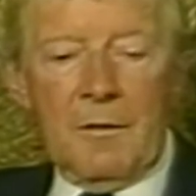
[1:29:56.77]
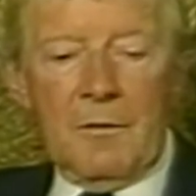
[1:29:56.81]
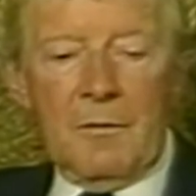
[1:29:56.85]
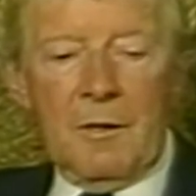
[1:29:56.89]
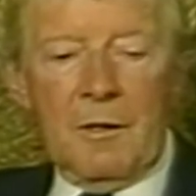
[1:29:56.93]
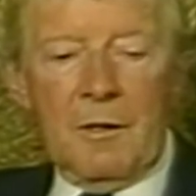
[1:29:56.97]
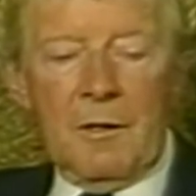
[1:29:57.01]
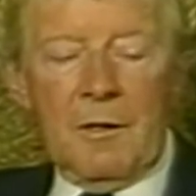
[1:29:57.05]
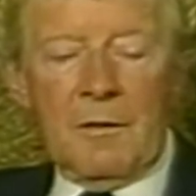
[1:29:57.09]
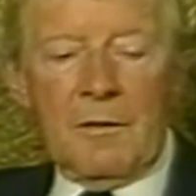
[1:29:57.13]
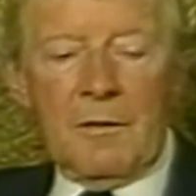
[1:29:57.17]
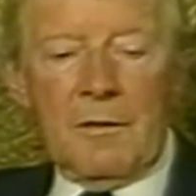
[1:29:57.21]

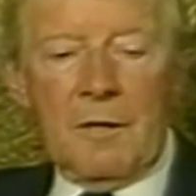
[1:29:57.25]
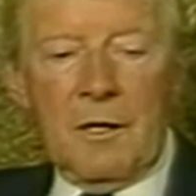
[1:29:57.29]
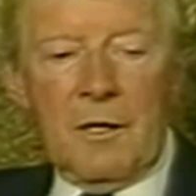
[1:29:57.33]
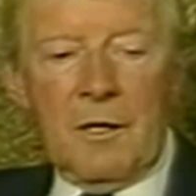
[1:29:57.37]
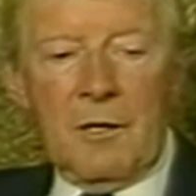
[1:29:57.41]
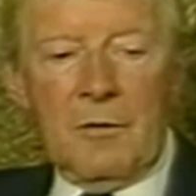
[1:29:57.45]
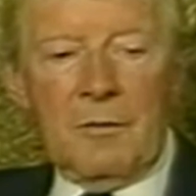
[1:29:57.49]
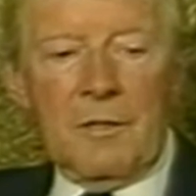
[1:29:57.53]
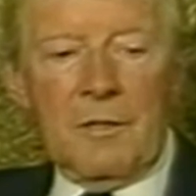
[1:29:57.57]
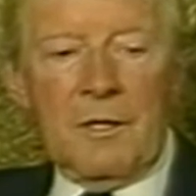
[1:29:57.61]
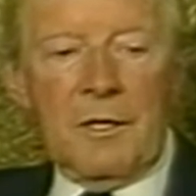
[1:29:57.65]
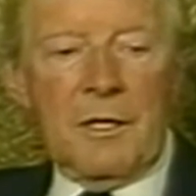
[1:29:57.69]
Well,
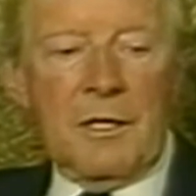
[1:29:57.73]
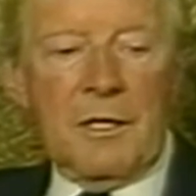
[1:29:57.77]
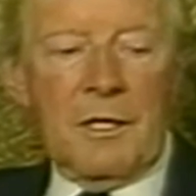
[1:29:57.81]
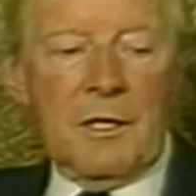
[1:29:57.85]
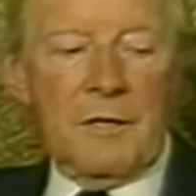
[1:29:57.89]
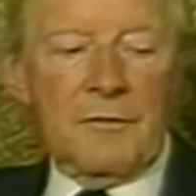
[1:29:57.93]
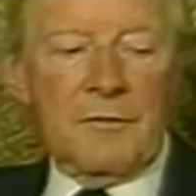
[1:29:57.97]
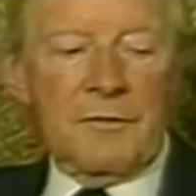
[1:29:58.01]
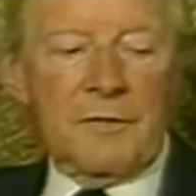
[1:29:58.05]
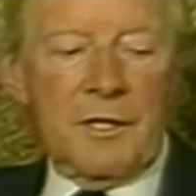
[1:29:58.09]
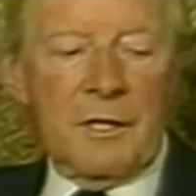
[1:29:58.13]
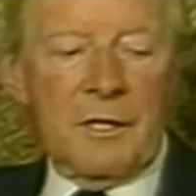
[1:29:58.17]
now with the
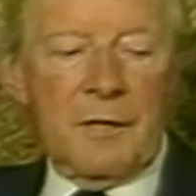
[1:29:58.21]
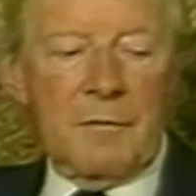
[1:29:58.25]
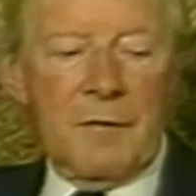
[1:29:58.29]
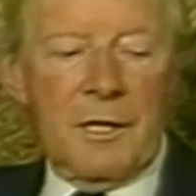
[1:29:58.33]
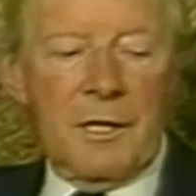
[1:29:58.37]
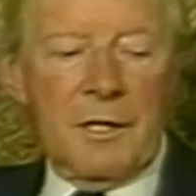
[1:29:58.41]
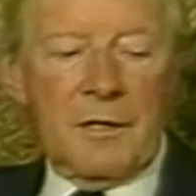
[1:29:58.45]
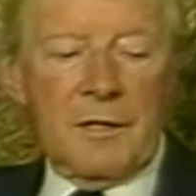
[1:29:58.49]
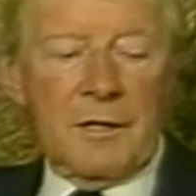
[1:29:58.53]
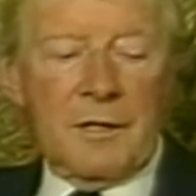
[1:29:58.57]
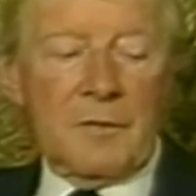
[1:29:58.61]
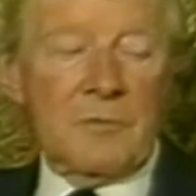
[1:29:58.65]
aid of
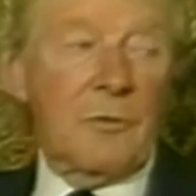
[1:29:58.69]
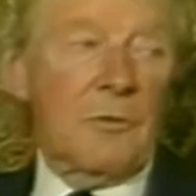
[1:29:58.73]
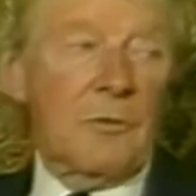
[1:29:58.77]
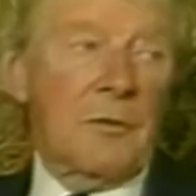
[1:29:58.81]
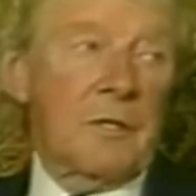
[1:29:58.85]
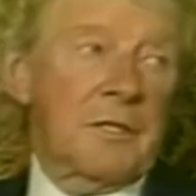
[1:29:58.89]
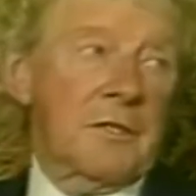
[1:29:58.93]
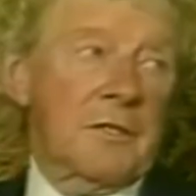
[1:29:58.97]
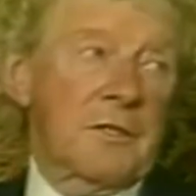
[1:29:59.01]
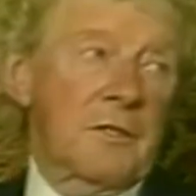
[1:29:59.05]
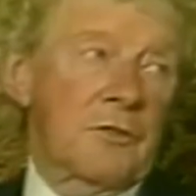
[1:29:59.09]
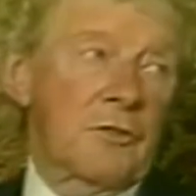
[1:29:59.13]
cymatics, all
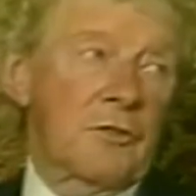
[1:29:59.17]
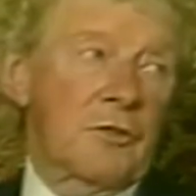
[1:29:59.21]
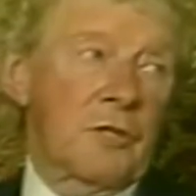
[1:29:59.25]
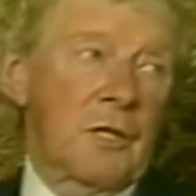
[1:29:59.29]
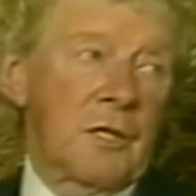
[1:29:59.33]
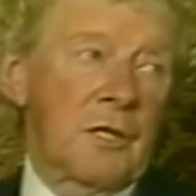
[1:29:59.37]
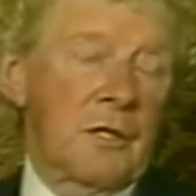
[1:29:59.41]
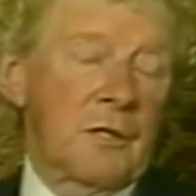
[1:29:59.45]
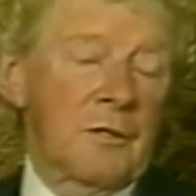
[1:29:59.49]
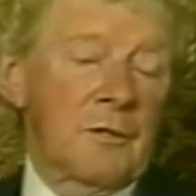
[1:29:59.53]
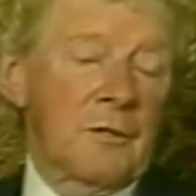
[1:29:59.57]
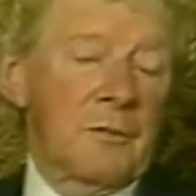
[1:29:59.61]
this can
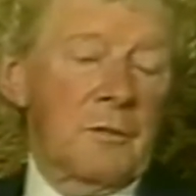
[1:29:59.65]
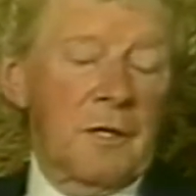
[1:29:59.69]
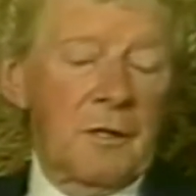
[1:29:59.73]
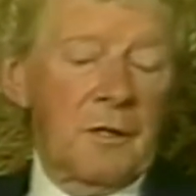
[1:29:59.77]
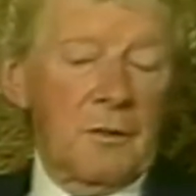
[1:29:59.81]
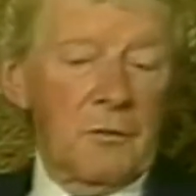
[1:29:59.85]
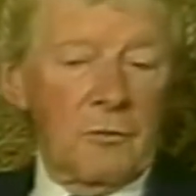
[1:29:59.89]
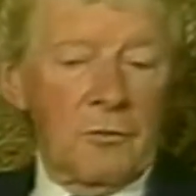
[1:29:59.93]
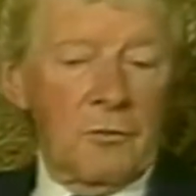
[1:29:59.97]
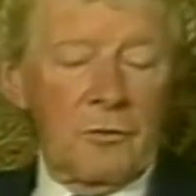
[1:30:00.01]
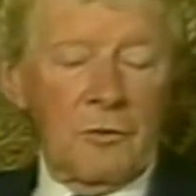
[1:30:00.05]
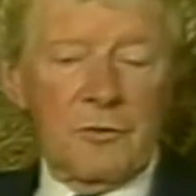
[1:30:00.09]
change. We
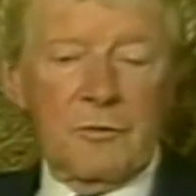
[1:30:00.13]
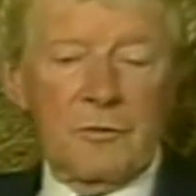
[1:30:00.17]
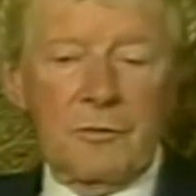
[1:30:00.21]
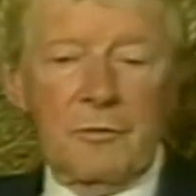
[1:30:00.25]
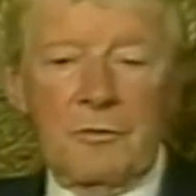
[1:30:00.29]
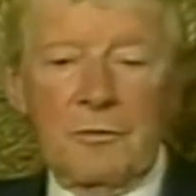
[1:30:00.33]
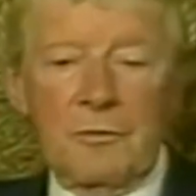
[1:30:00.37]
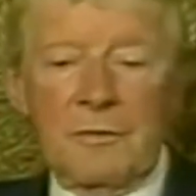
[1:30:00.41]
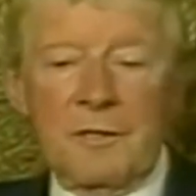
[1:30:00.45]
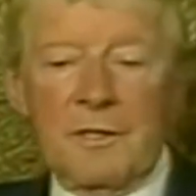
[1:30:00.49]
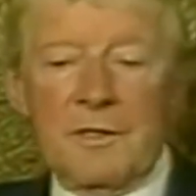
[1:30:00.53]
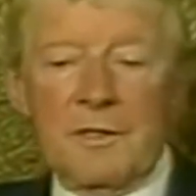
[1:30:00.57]
can alter
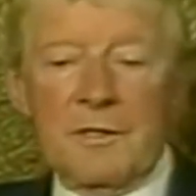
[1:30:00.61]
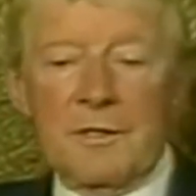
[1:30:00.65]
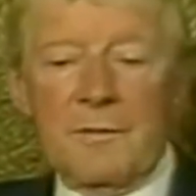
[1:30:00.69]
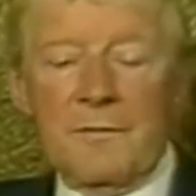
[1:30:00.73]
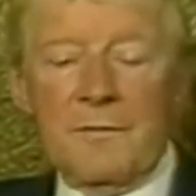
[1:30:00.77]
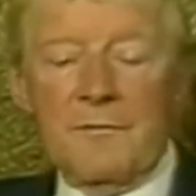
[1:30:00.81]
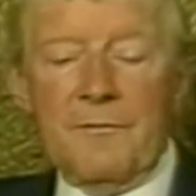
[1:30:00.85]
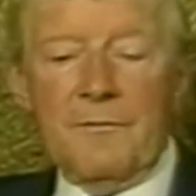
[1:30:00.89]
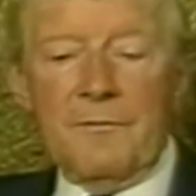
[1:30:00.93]
all this.